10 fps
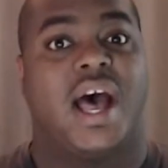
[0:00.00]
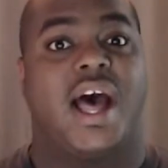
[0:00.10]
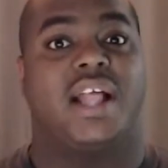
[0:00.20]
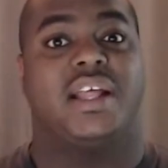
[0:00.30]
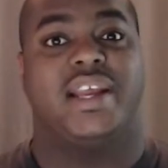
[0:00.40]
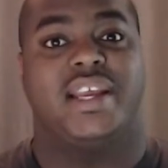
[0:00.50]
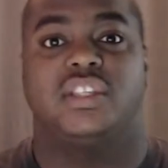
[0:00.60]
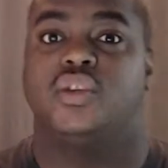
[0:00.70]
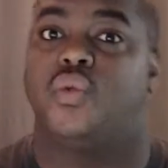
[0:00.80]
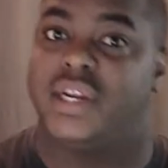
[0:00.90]
holiday
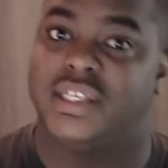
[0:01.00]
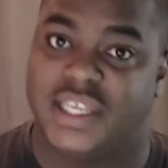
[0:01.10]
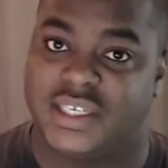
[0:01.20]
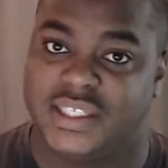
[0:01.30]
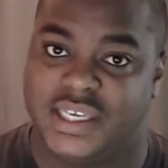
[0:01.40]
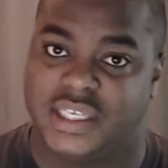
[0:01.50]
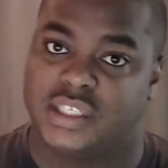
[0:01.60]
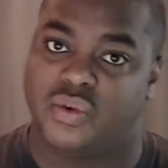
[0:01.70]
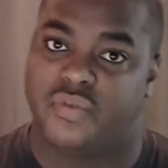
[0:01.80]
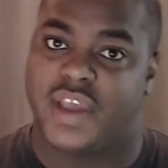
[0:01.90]
2016.
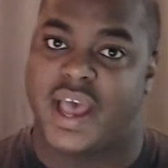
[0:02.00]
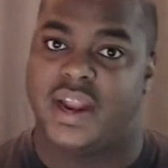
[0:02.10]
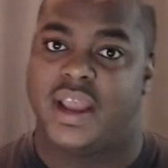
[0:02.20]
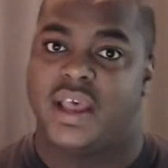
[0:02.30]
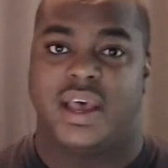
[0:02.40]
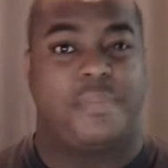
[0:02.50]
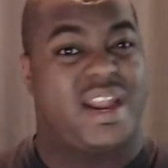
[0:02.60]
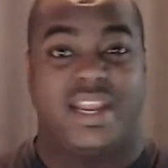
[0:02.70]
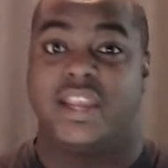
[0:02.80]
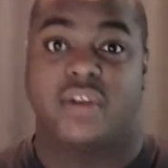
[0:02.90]
So we've got
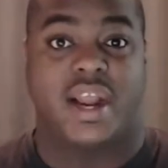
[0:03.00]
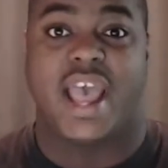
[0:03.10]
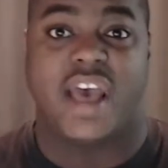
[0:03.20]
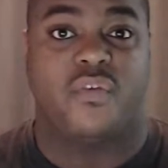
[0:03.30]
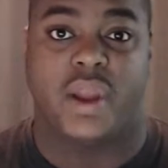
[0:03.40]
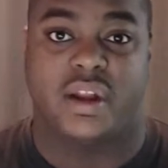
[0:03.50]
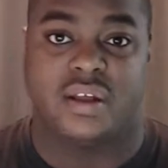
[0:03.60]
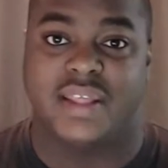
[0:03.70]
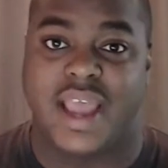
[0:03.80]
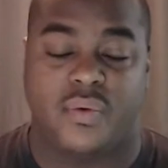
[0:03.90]
about a year and a half waiting
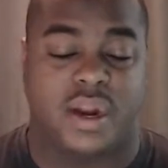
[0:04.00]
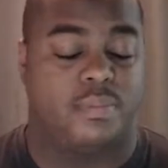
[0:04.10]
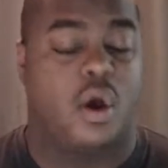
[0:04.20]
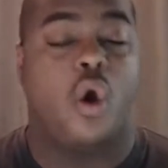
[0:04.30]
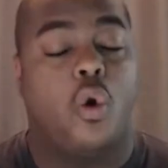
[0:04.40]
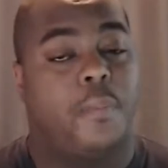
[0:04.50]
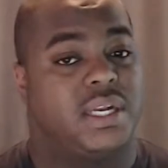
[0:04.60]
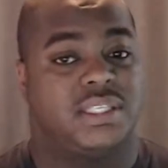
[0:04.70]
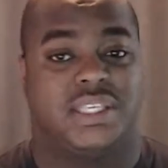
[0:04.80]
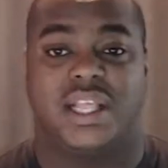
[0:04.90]
on that one. I'm hoping
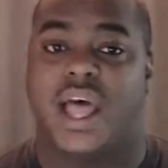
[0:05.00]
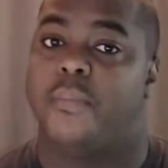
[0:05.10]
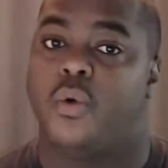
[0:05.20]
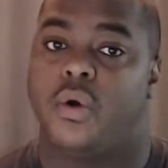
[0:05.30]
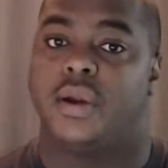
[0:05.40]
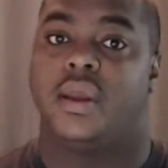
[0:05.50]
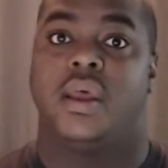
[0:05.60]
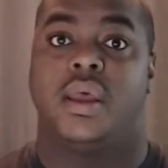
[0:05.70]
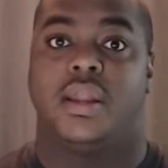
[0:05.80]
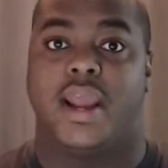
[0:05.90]
to see a lot more.
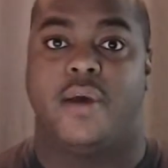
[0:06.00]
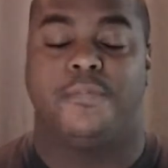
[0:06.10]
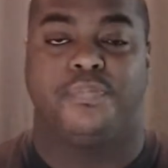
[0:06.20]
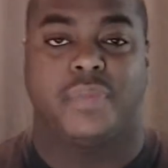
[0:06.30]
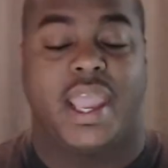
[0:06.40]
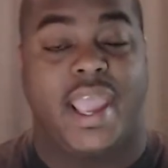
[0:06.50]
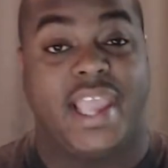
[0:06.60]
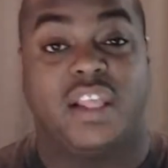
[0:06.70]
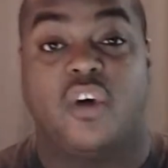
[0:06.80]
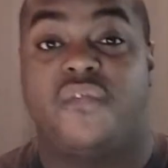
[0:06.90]
Now,
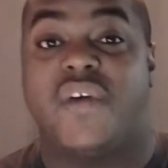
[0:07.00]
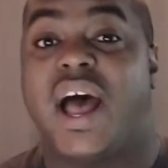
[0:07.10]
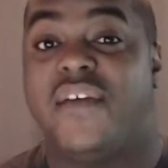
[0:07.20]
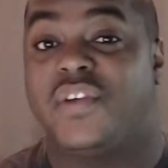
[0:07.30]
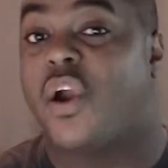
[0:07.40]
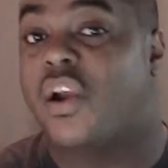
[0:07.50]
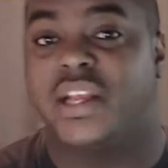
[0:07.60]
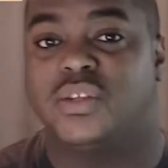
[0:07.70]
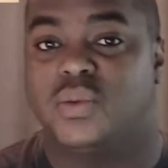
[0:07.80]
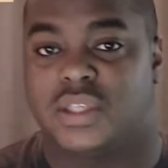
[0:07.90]
Halo 5
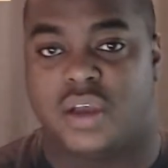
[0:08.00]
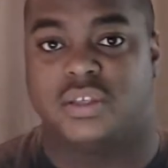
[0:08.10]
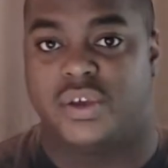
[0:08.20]
Guardians was also